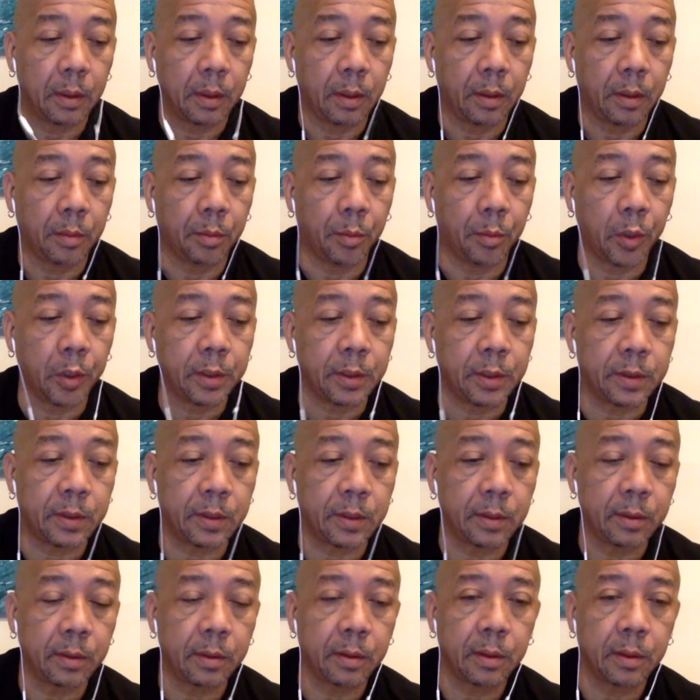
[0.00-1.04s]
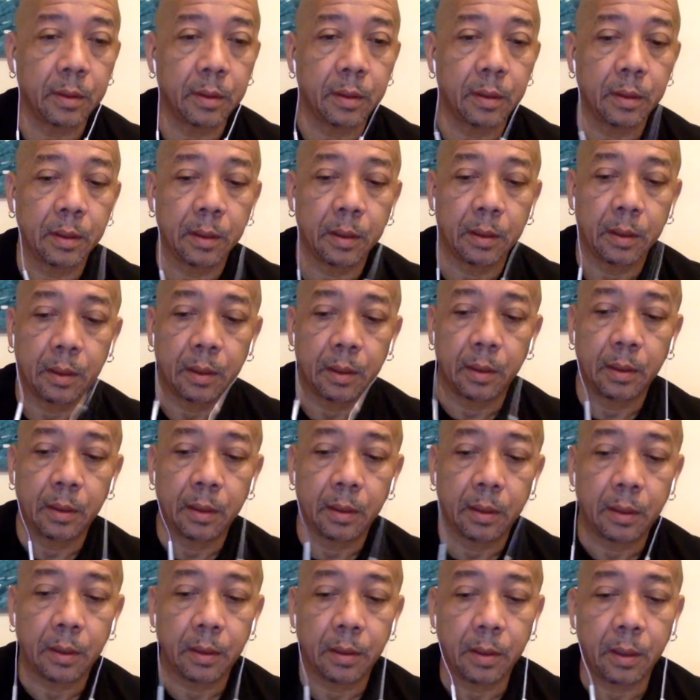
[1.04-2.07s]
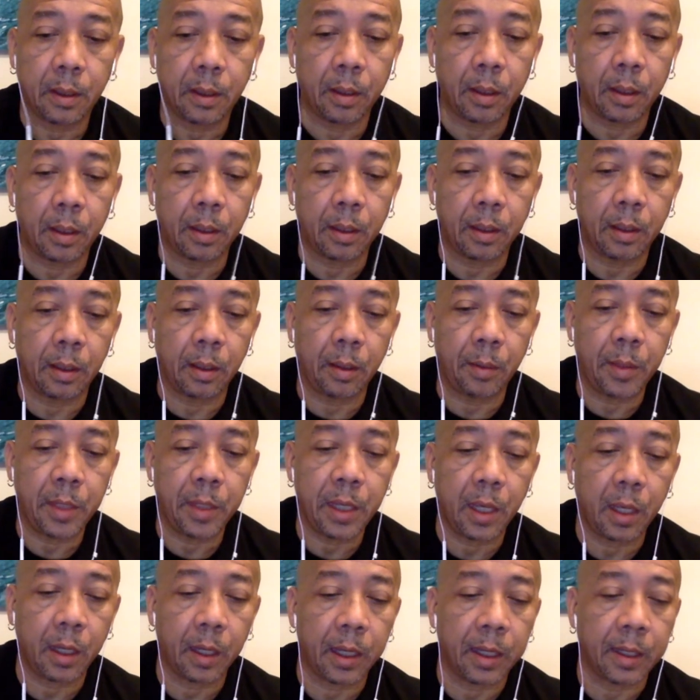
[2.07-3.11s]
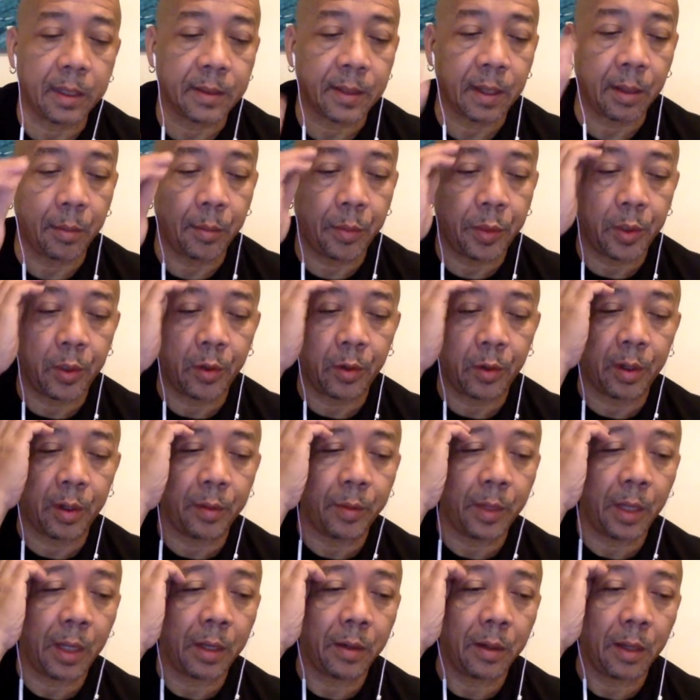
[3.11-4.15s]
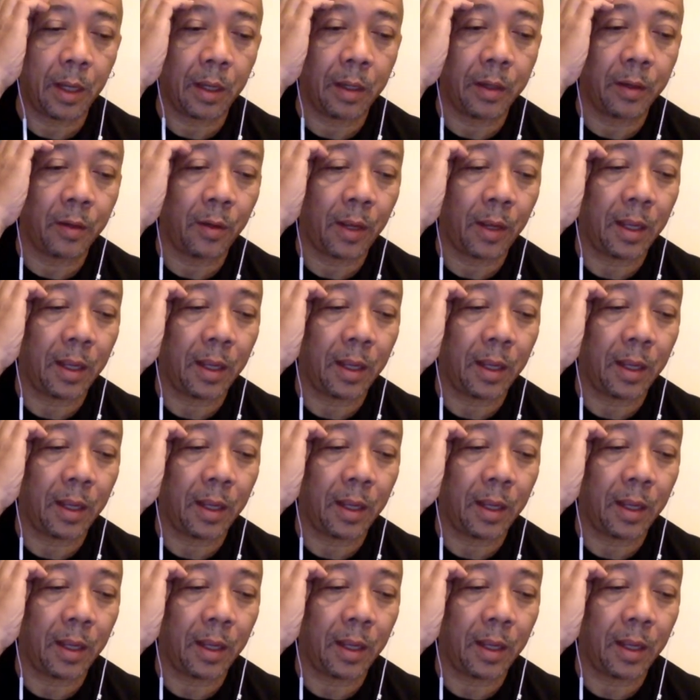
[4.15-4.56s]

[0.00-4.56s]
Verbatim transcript: But uh, let me give an example. You know, and, and I do